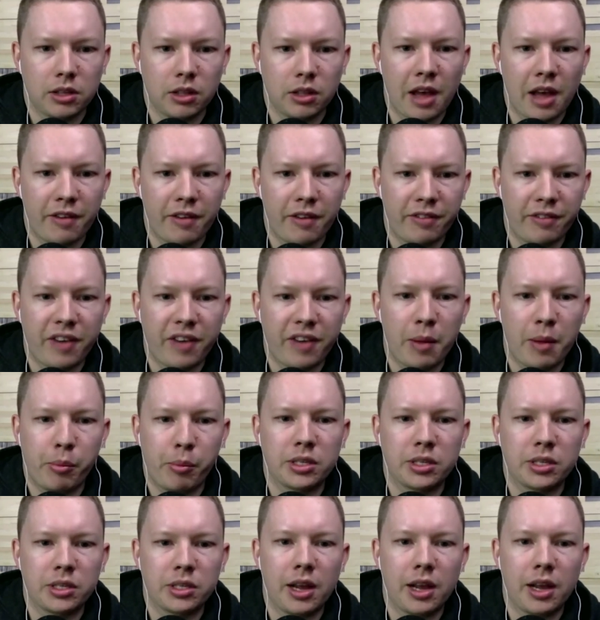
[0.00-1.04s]
that
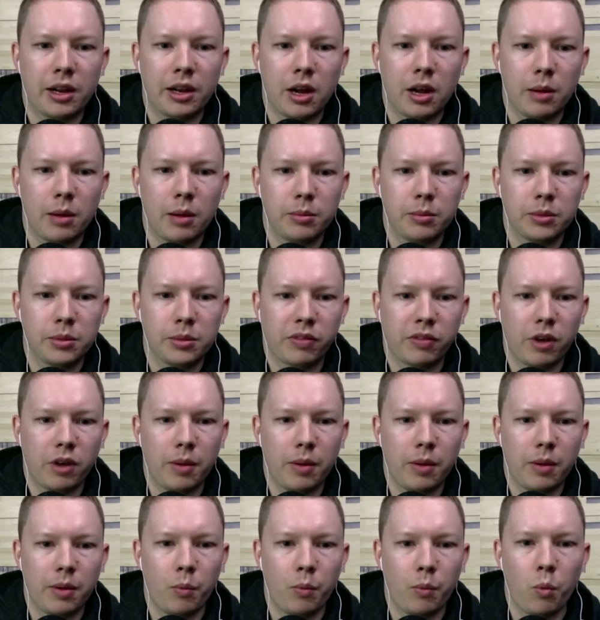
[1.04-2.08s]
5% comes
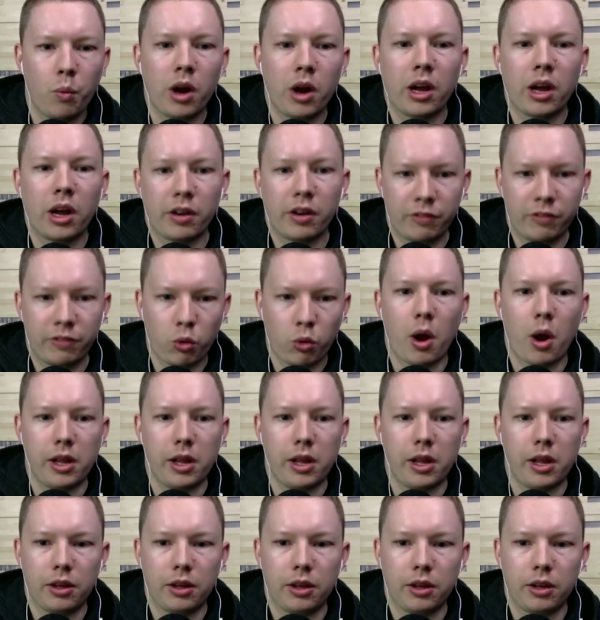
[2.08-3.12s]
from 1 out of
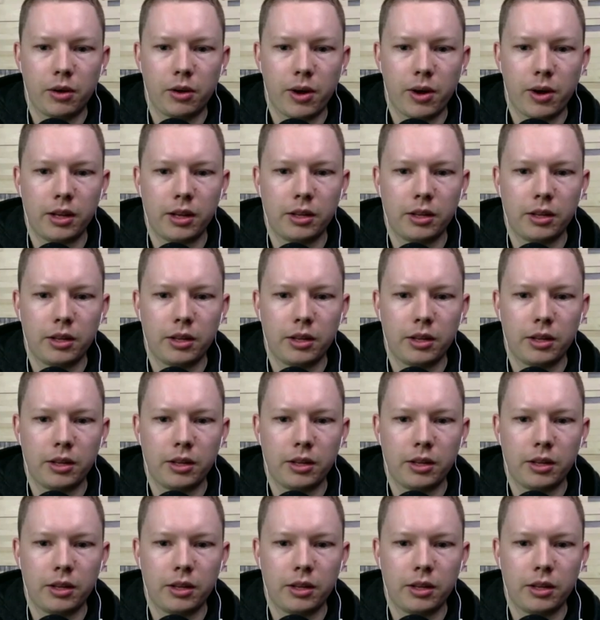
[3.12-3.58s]
20 correct?